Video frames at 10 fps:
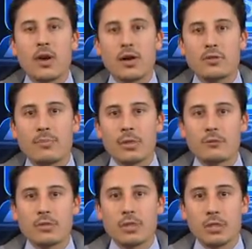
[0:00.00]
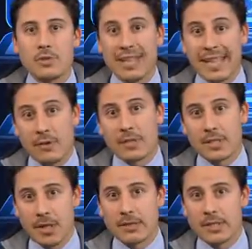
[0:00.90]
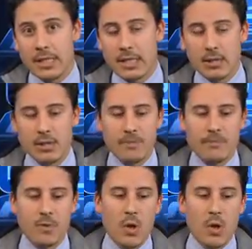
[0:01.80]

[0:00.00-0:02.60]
contributions of $1,000 each,